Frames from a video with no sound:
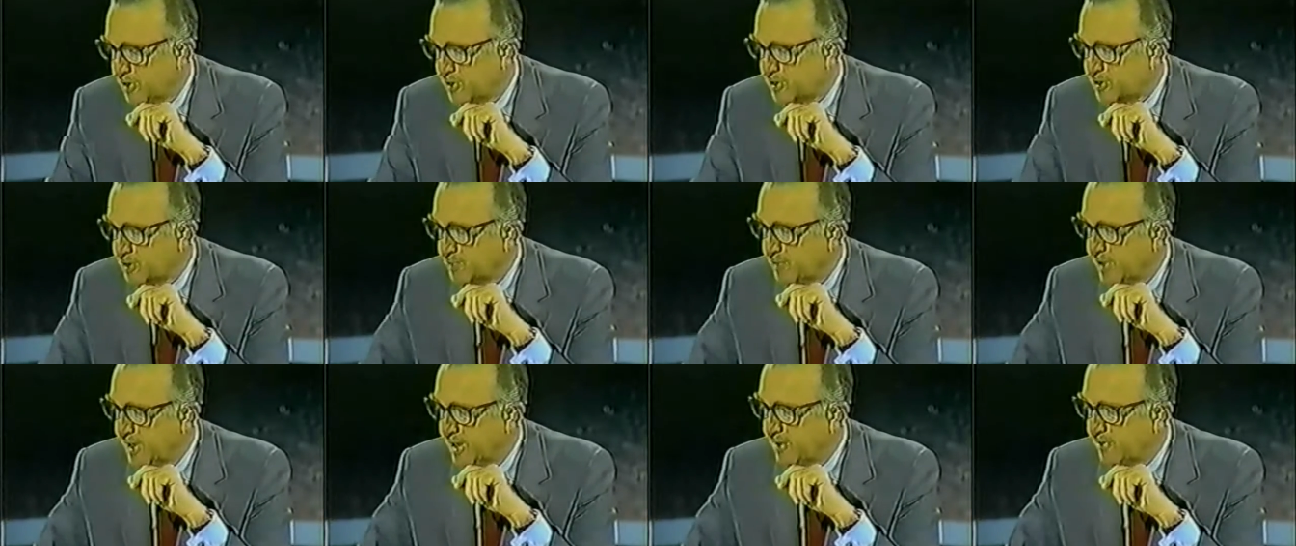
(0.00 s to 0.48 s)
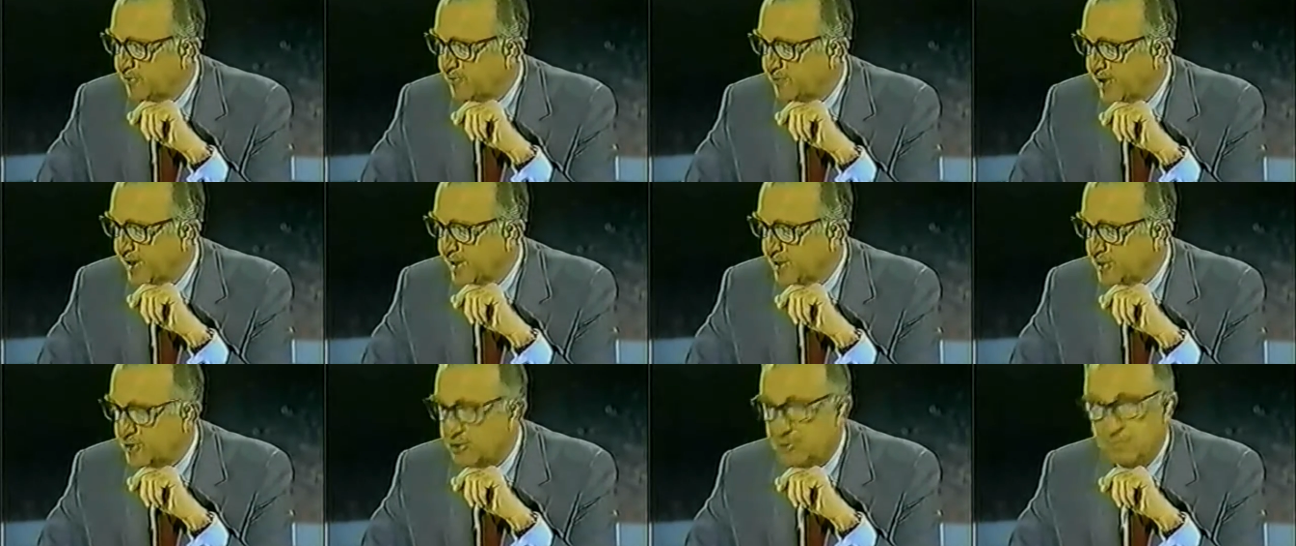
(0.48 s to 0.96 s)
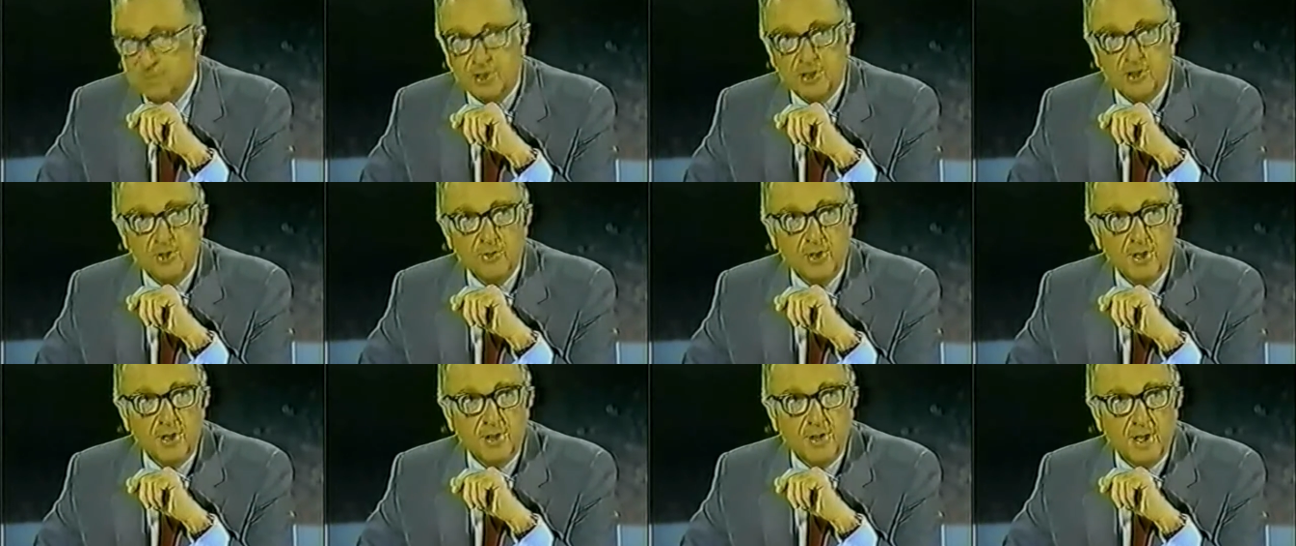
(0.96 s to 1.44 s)
And as a matter of fact, should be
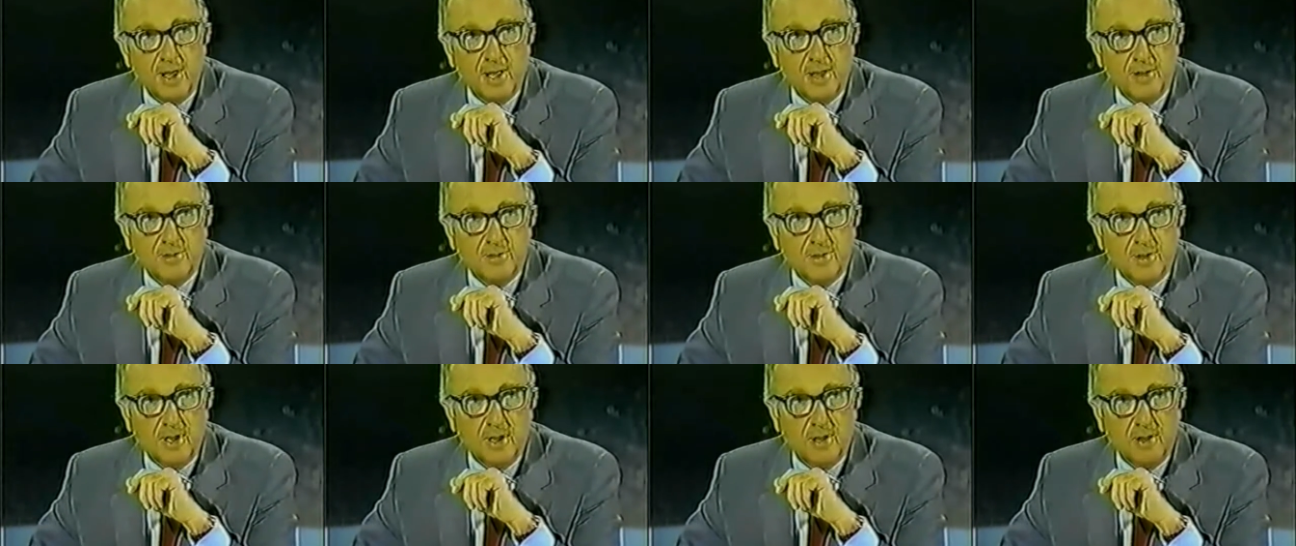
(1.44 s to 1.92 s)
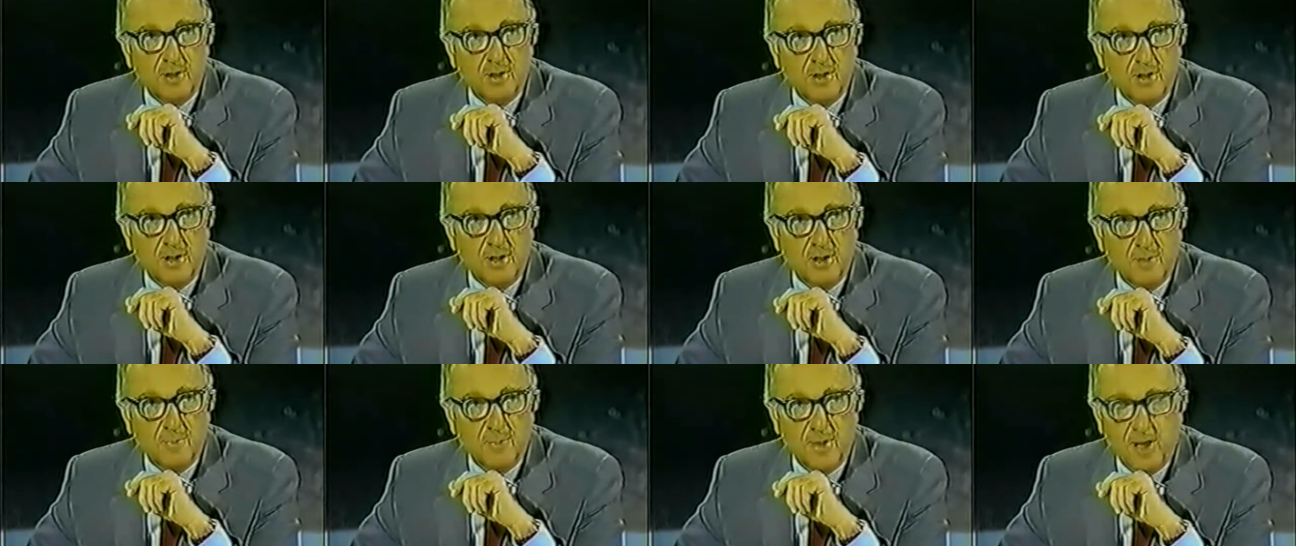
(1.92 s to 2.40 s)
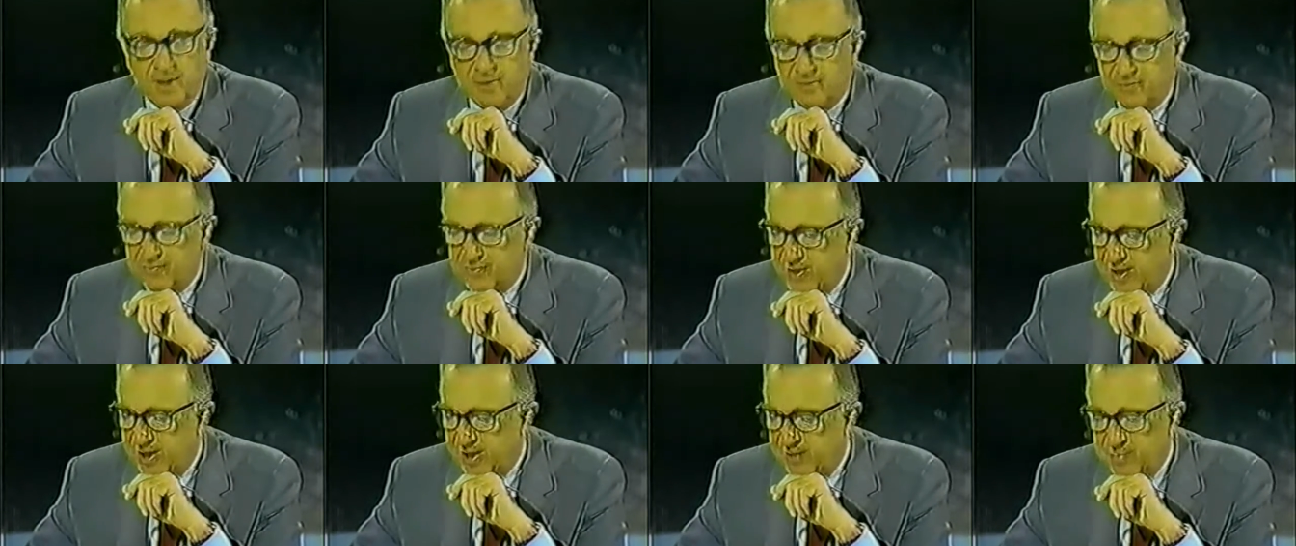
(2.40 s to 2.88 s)
doing that in about
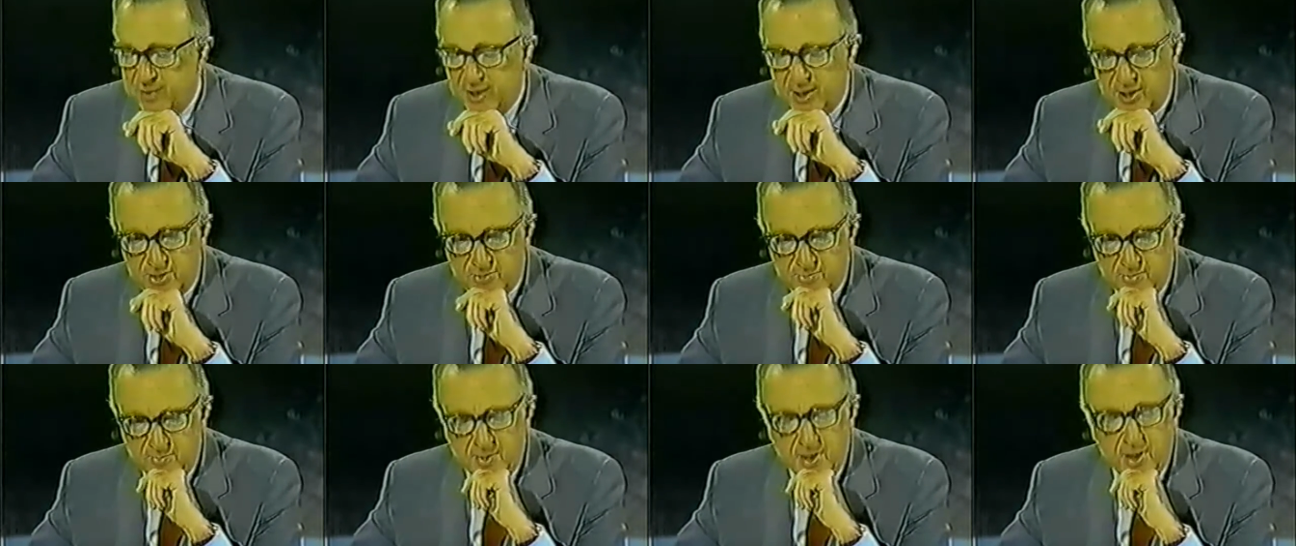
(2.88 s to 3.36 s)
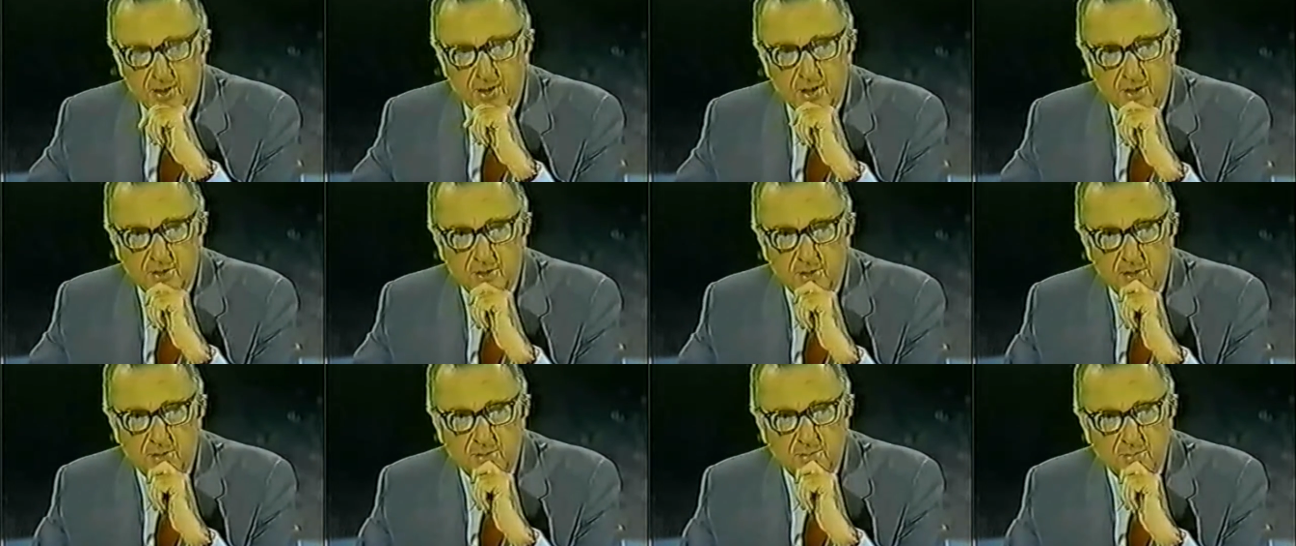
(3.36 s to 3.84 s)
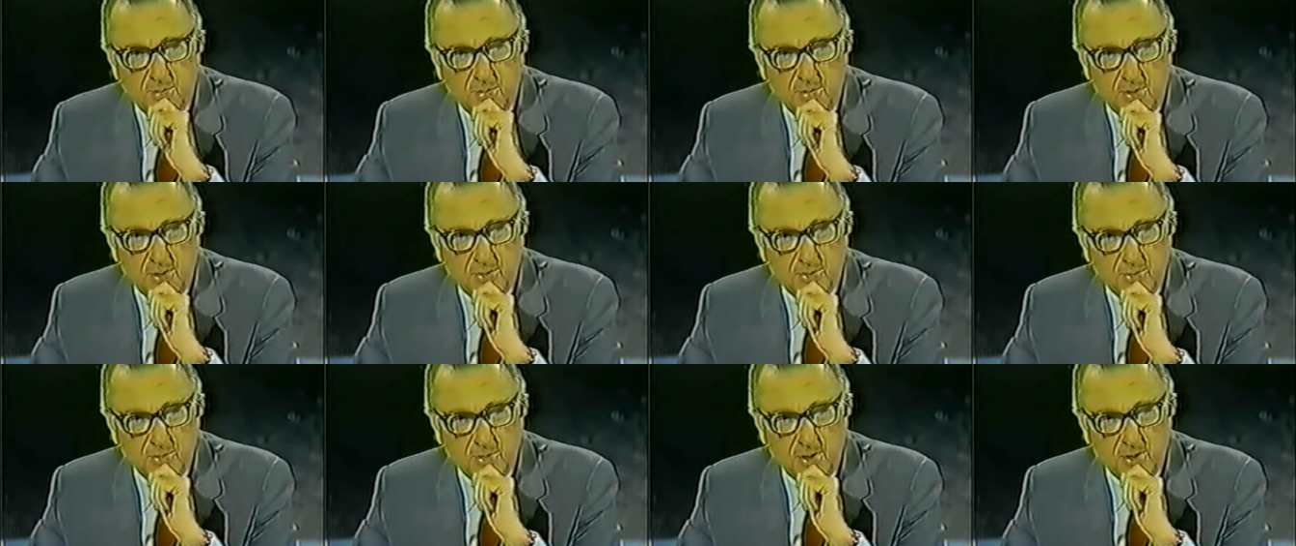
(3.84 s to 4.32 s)
5 minutes from now.
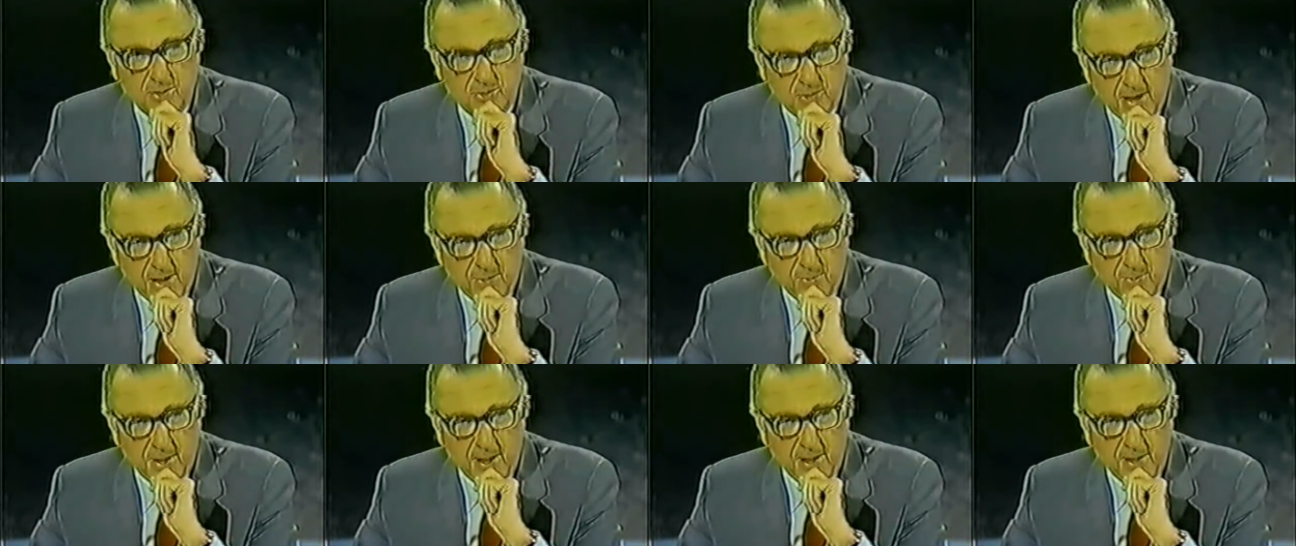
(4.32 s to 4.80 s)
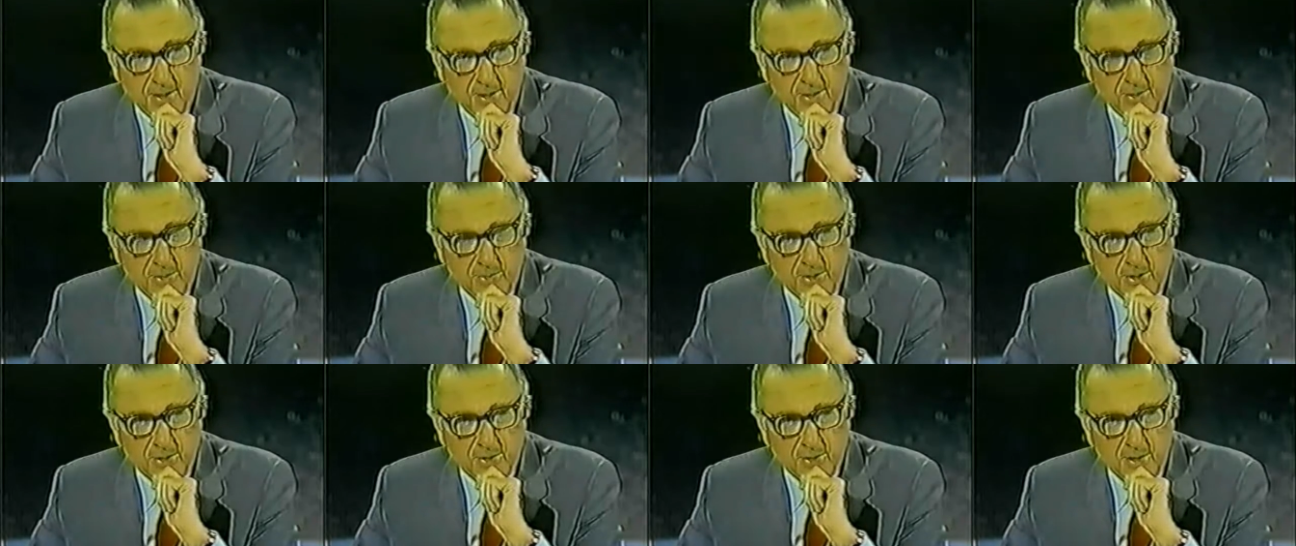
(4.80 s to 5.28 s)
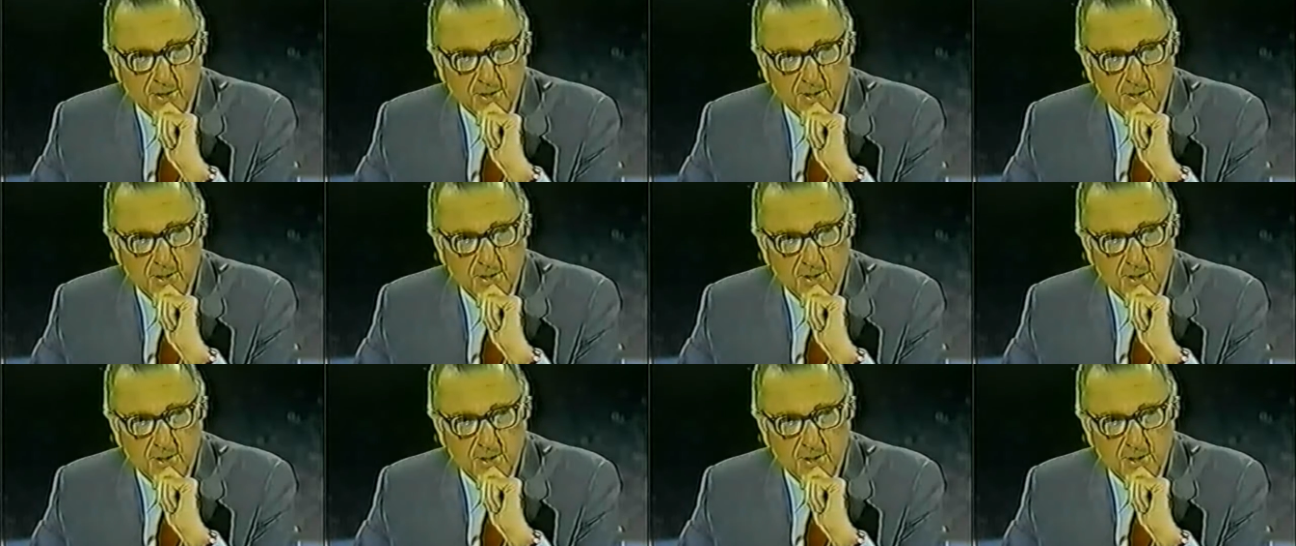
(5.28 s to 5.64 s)
Is that right, Leo, do you think?